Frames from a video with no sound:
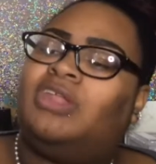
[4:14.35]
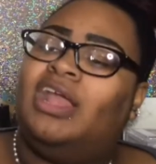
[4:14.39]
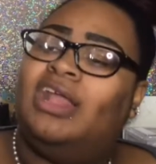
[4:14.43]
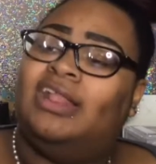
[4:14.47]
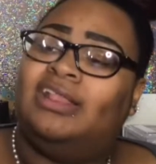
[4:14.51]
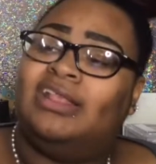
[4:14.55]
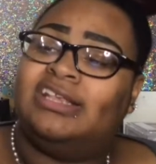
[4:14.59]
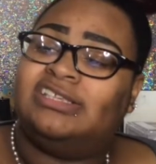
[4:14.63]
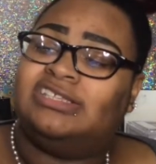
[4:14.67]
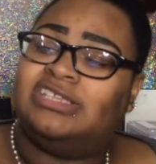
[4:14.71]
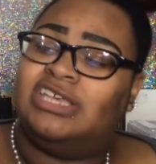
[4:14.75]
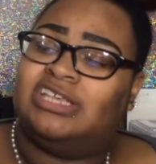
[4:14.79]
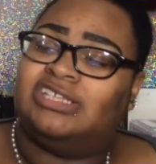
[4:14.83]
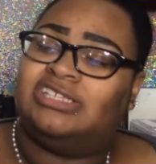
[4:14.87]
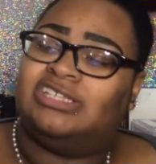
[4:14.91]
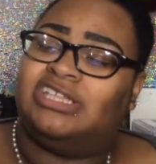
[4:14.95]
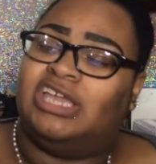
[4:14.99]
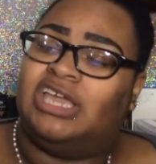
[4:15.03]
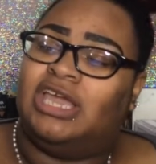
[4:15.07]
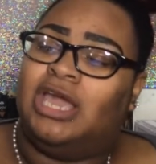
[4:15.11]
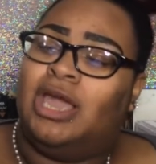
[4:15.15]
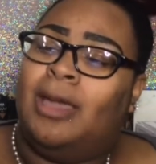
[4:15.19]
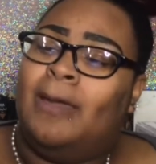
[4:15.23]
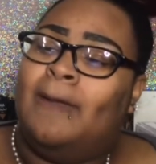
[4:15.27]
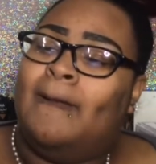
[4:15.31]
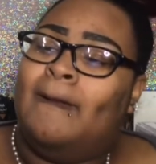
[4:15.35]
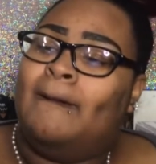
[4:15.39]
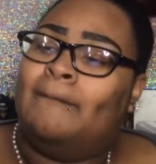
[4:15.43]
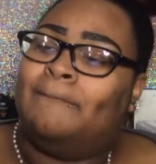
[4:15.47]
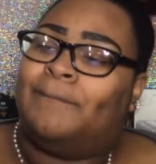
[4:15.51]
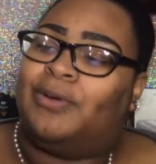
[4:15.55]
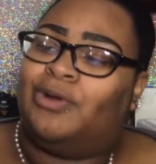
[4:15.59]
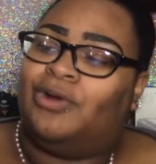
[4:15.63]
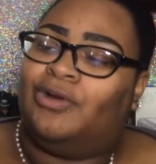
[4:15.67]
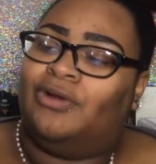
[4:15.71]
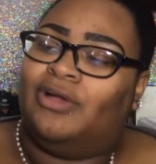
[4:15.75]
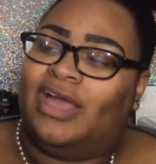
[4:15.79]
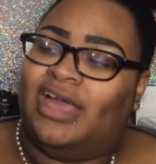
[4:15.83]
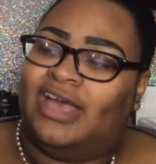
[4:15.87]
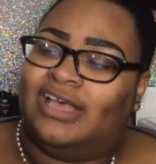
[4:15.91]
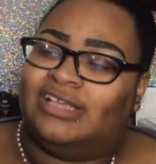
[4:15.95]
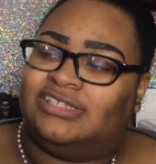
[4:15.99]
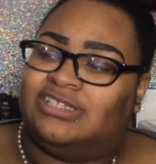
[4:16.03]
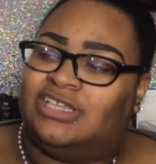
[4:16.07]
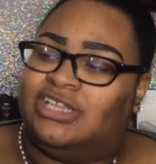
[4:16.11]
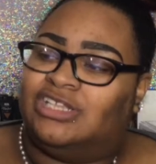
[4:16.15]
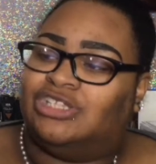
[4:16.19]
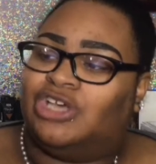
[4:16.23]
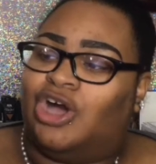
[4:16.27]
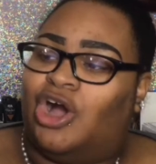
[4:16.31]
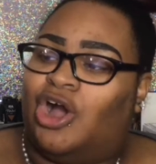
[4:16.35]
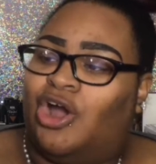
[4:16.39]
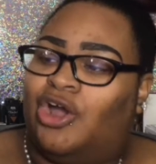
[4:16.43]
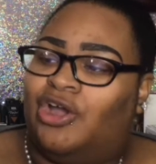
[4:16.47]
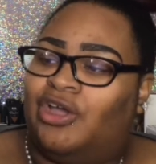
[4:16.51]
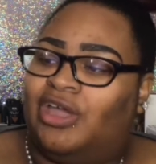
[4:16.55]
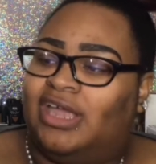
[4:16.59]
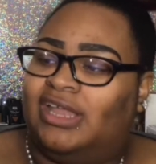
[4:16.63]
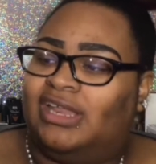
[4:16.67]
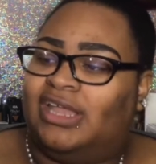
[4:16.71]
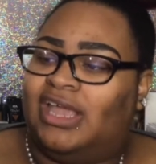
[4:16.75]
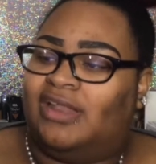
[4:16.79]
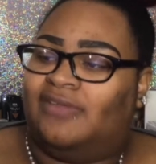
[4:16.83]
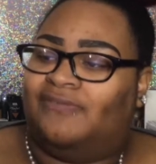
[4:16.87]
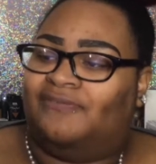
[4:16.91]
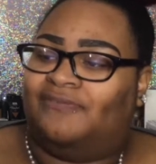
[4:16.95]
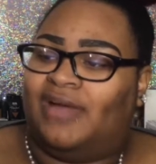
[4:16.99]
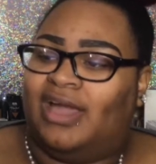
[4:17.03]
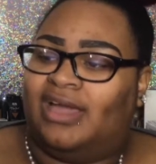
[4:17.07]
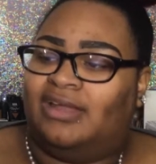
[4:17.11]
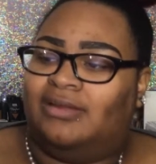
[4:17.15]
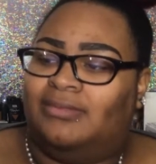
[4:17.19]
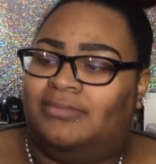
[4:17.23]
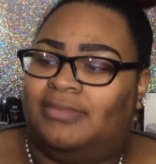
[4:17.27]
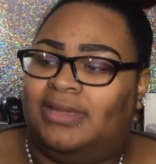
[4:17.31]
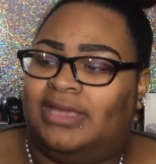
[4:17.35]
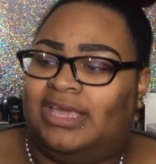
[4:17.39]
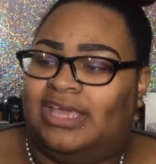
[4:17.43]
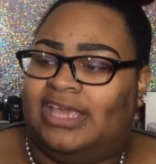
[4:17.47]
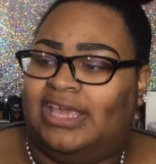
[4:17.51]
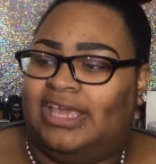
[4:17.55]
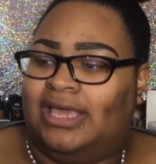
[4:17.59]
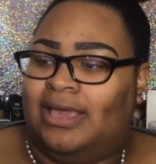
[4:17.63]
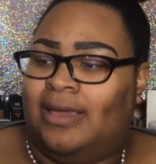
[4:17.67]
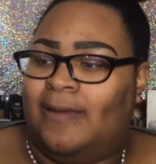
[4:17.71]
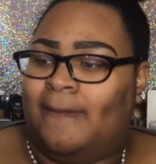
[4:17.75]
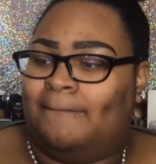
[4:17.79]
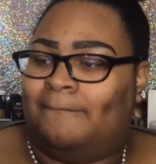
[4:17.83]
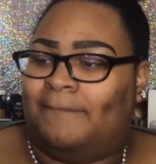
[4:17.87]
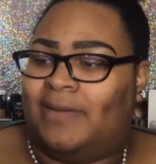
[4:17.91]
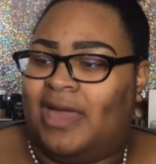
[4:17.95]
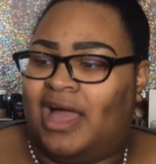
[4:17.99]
And this is the Pearl Essence Argan and Vitamin E